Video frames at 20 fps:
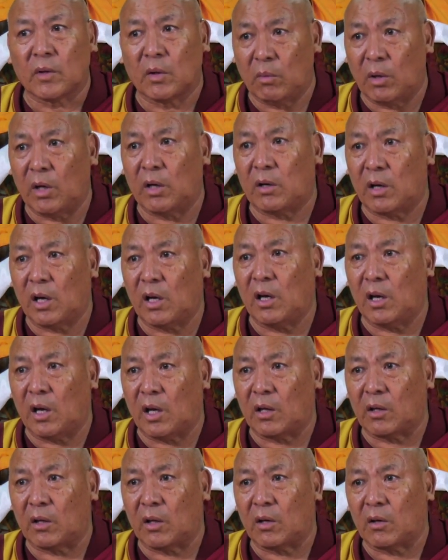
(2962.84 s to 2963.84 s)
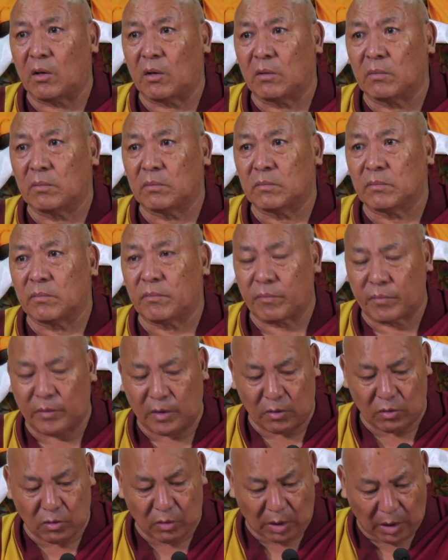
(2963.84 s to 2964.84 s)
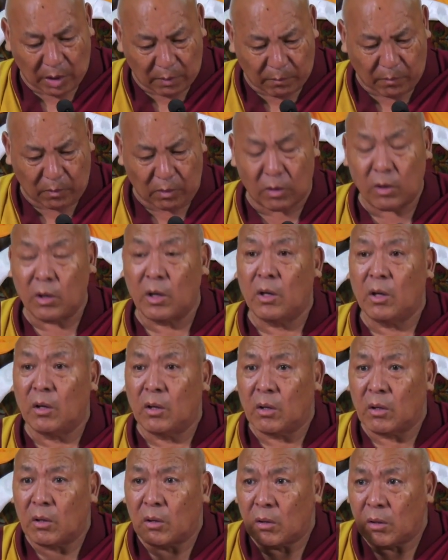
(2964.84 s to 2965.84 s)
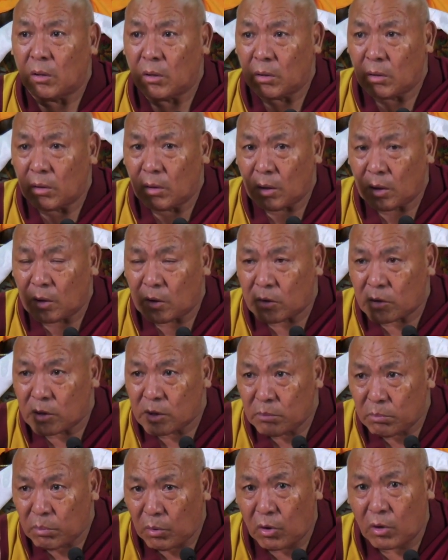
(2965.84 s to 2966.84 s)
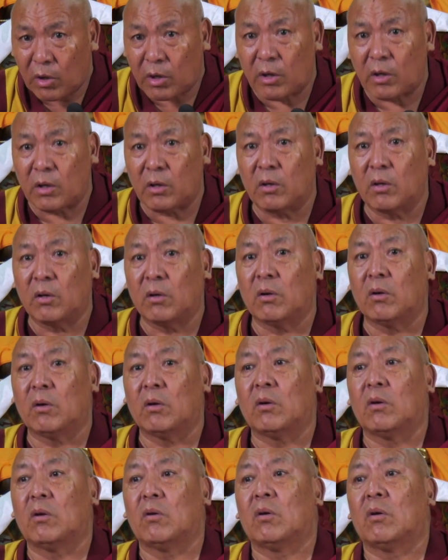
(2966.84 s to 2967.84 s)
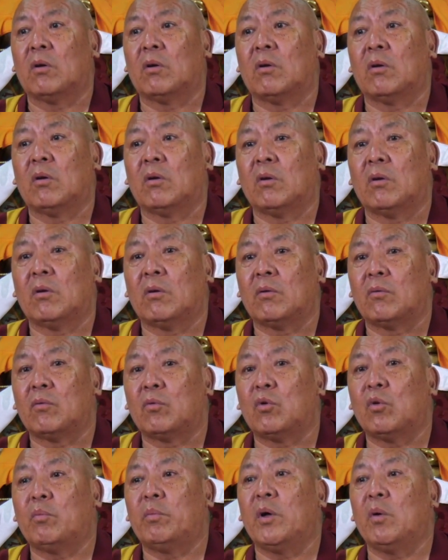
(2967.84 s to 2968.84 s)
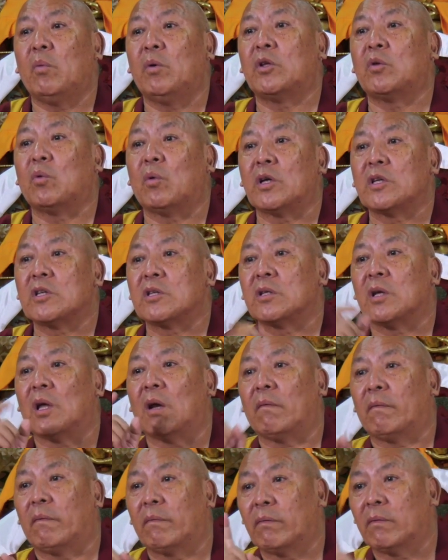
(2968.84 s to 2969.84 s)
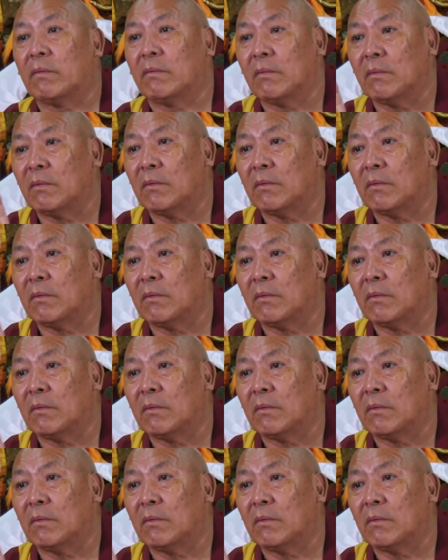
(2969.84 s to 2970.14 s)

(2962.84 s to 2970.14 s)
We are really like that. So therefore, it is important to be with oneself.